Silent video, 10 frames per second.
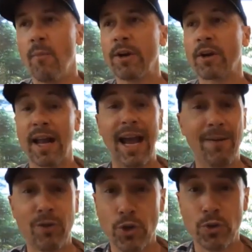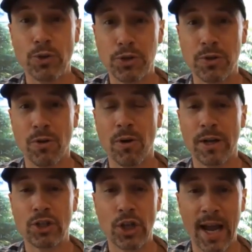We are going to have a news
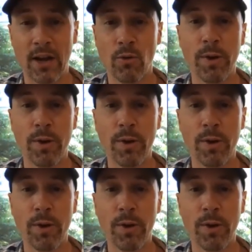channel.